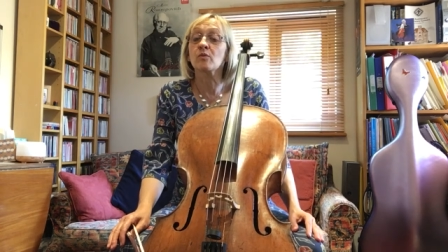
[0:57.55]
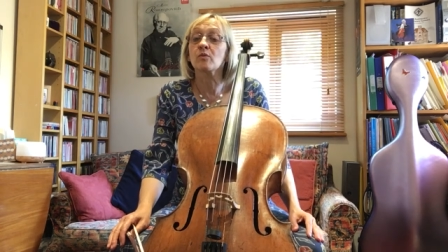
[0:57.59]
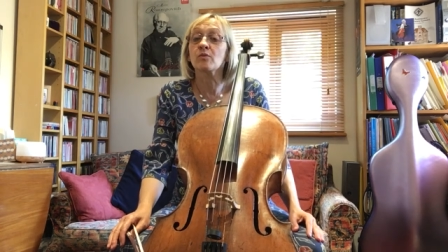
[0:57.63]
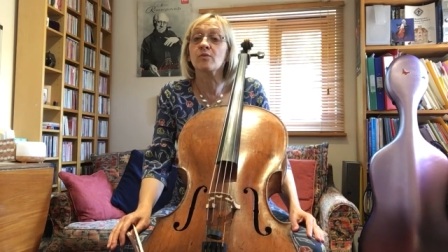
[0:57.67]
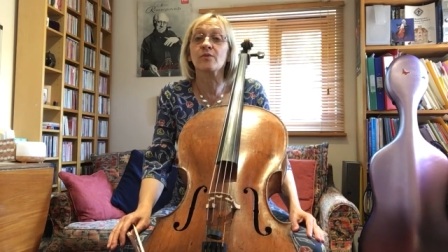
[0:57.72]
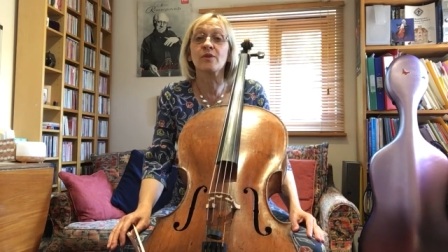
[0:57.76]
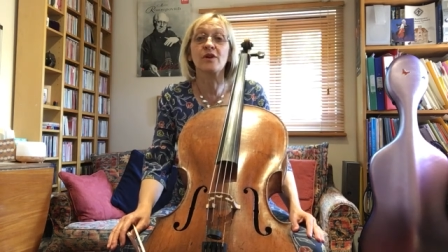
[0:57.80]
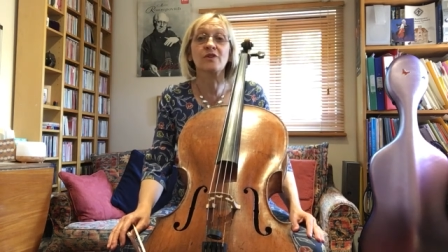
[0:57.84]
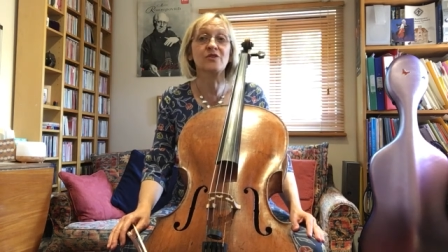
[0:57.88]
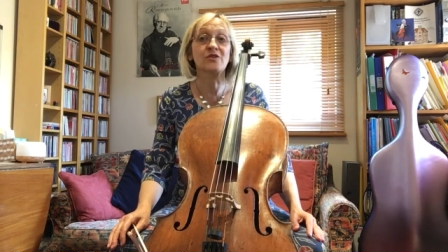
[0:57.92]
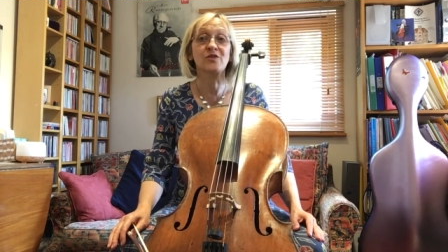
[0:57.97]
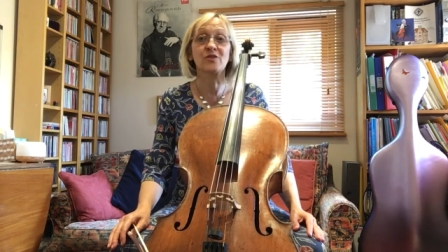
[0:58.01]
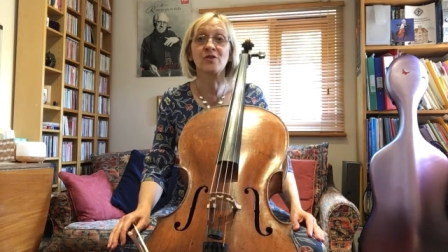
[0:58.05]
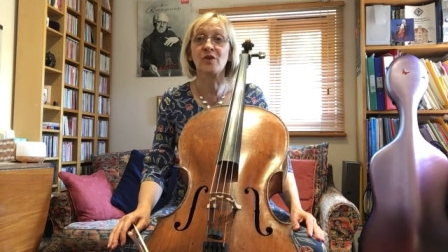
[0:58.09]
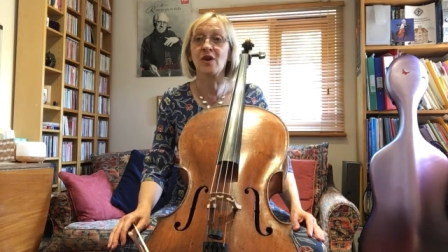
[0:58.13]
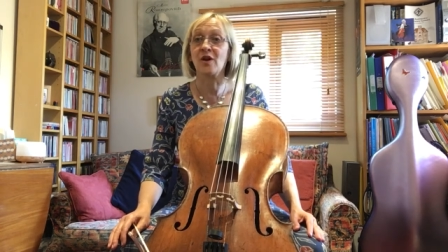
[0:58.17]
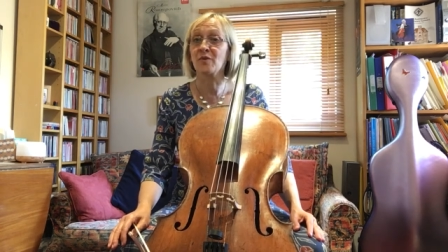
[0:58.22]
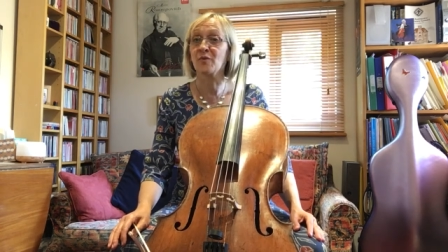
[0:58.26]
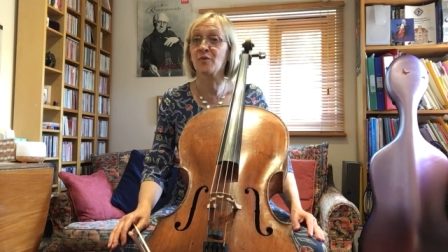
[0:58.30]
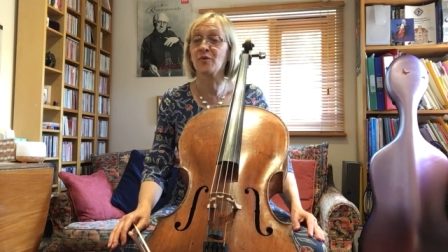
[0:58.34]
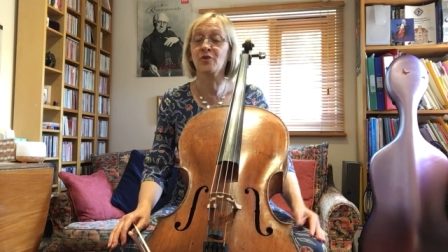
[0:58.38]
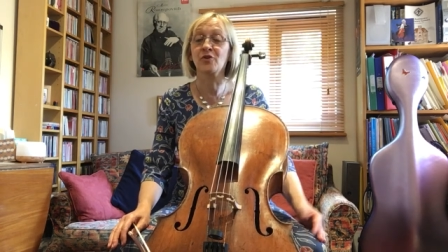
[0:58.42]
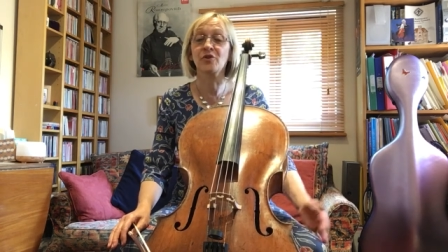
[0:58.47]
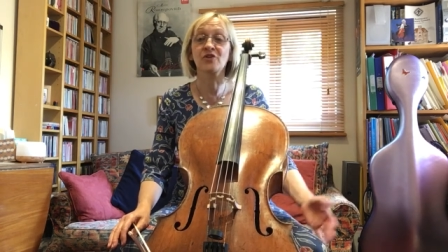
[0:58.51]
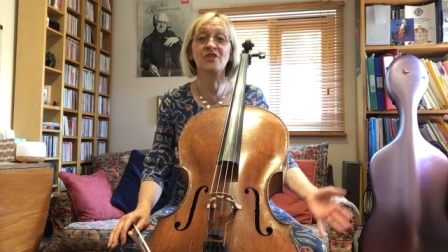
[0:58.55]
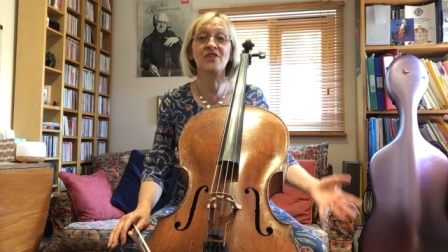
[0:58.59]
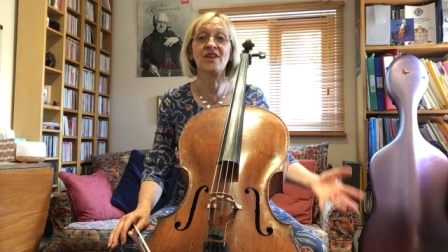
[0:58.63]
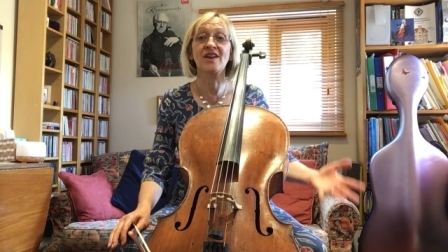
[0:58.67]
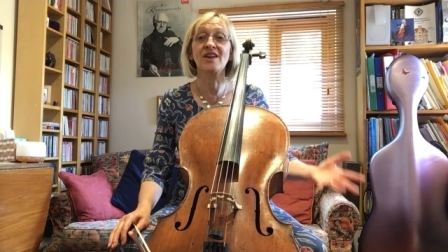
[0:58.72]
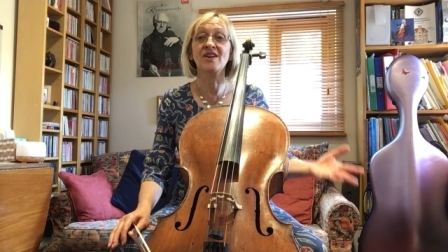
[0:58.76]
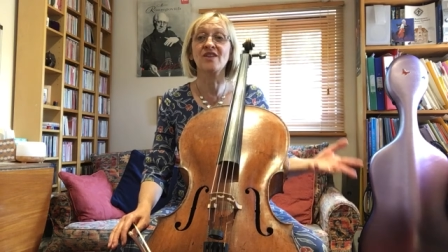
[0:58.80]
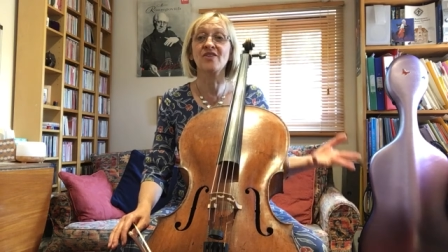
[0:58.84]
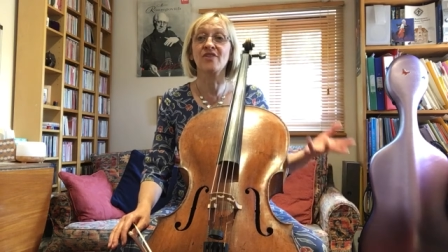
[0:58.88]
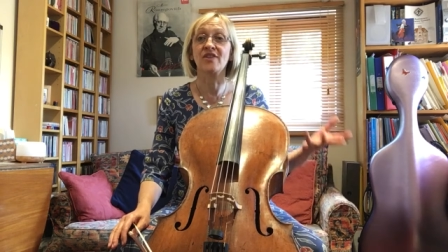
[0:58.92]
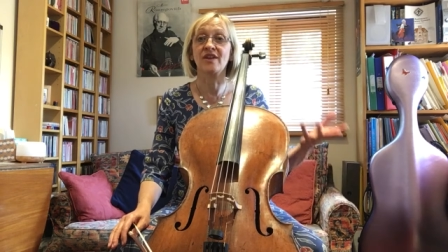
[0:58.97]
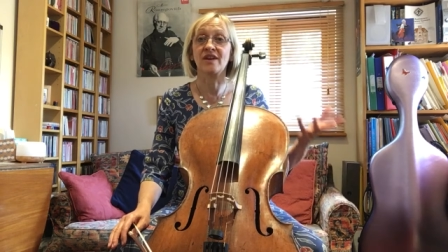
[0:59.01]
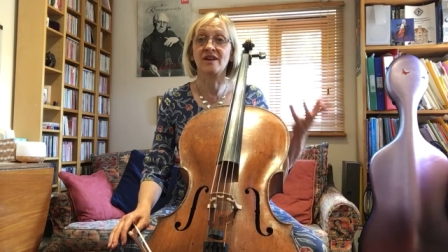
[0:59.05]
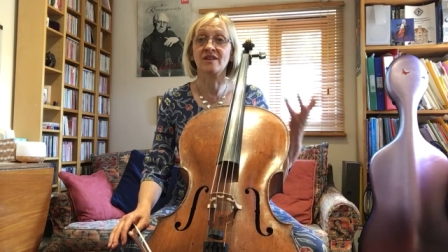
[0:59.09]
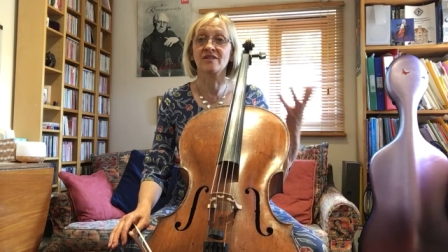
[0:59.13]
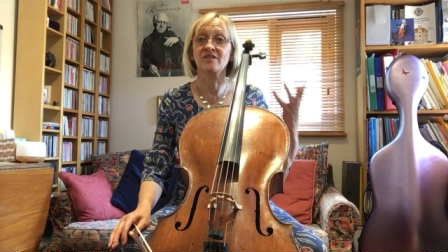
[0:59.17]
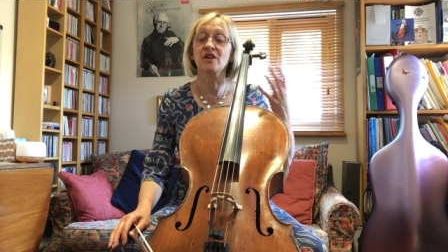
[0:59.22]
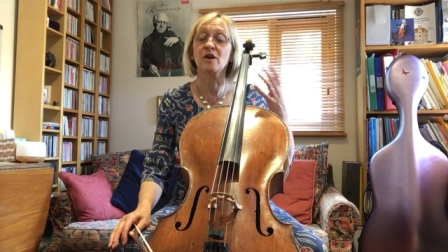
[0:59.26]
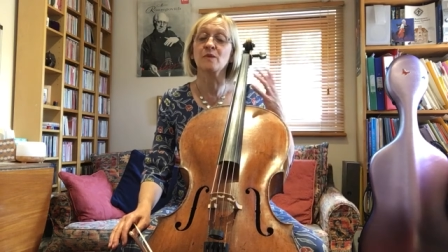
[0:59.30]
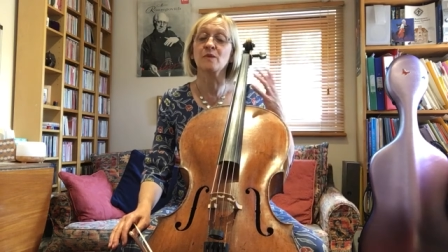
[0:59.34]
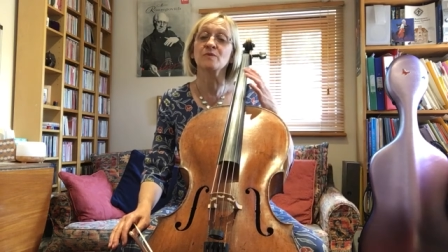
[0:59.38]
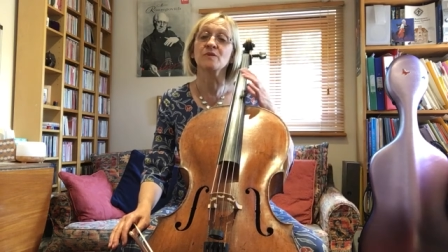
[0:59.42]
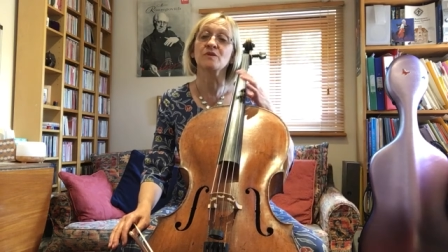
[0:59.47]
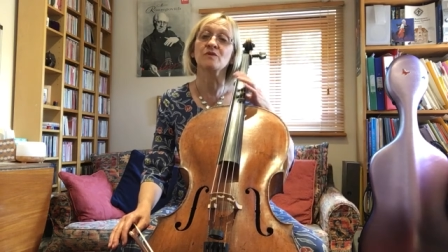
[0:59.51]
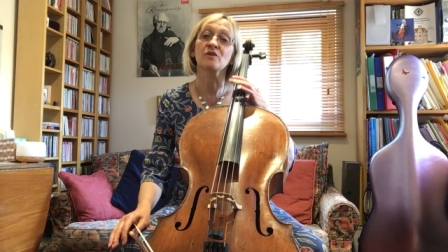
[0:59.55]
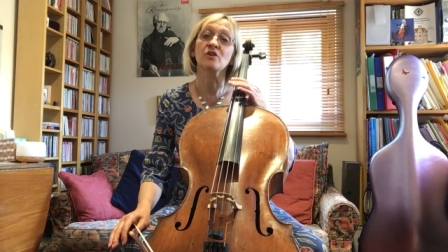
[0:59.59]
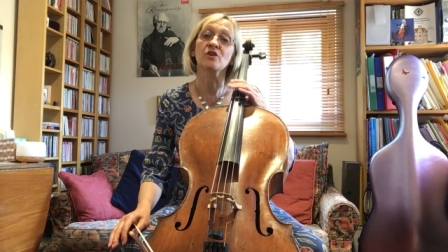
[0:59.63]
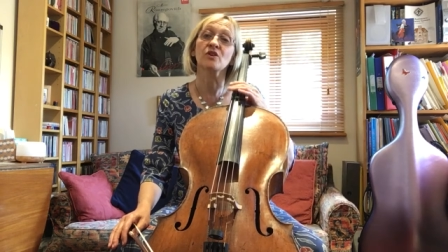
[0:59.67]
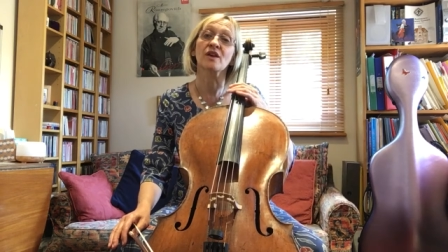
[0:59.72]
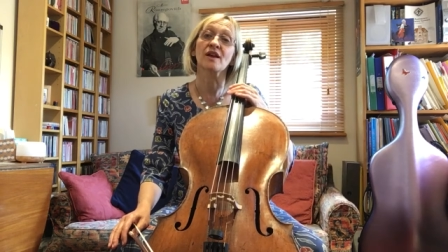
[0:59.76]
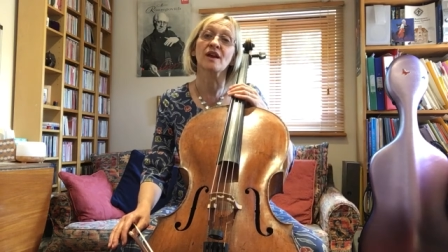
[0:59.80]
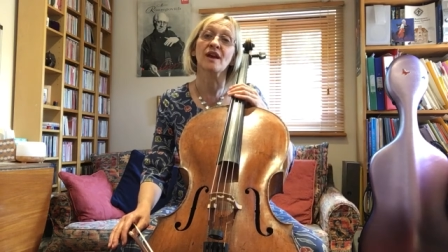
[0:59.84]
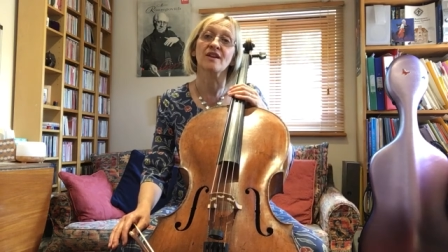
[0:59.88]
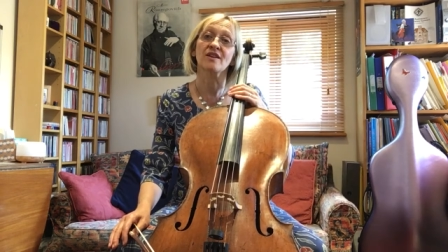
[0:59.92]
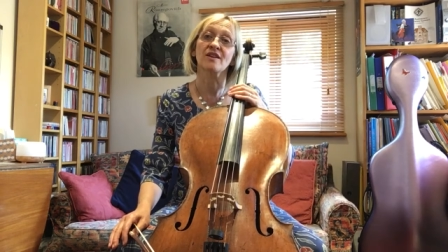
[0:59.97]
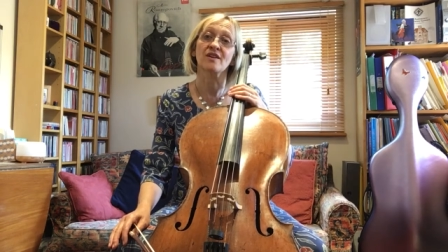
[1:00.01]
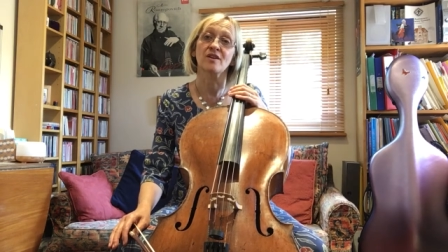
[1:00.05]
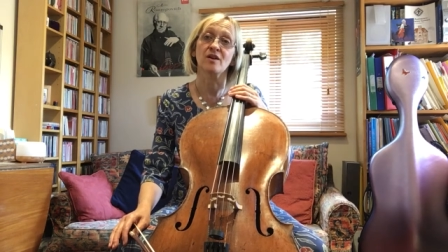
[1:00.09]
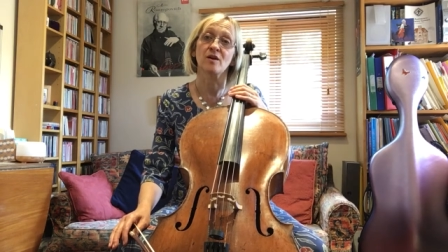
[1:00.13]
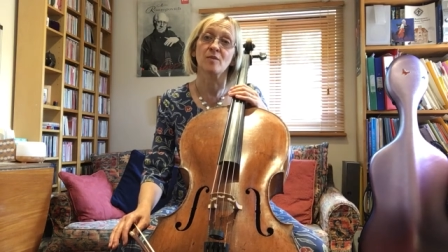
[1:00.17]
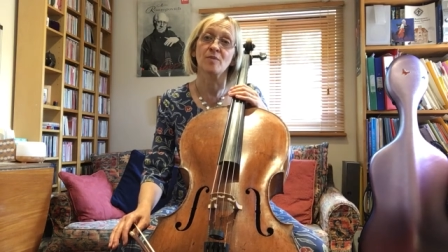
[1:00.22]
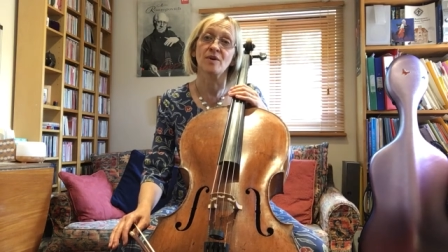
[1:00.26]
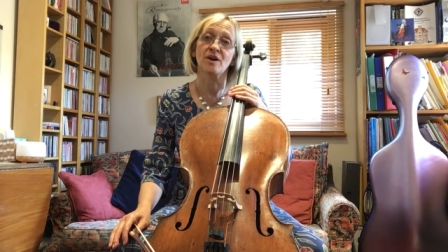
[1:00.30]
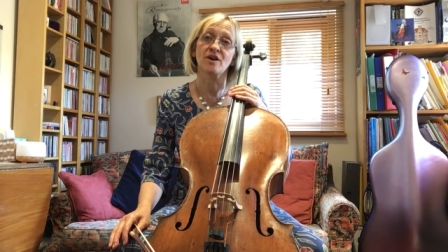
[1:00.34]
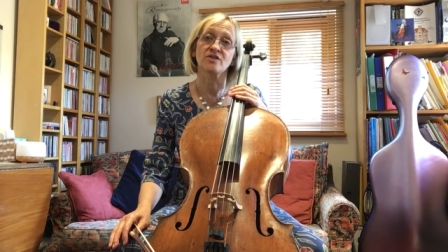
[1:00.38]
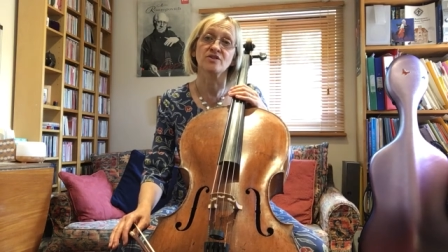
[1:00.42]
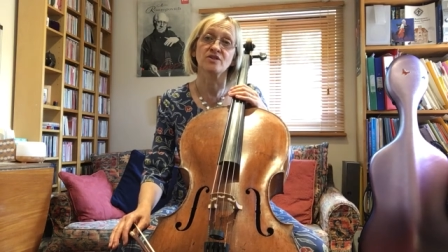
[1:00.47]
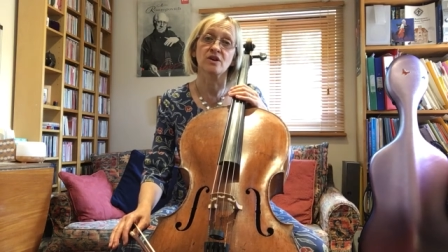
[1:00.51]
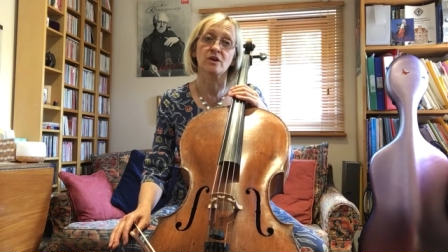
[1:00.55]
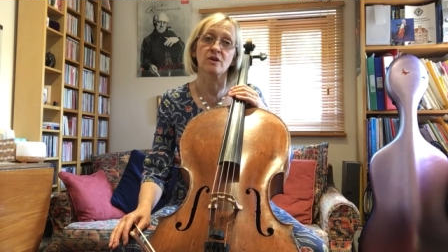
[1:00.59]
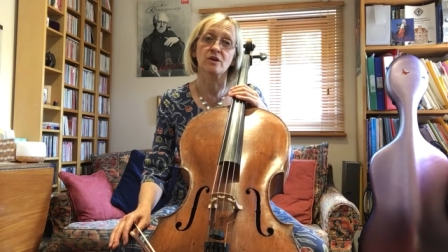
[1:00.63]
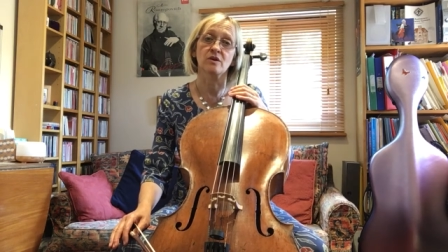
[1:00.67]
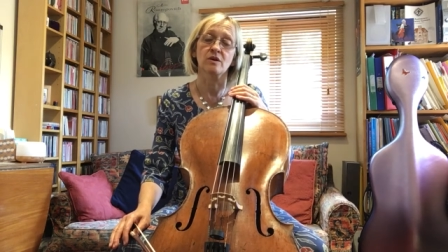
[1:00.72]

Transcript: that's as good as anything in terms of looking at an arpeggio.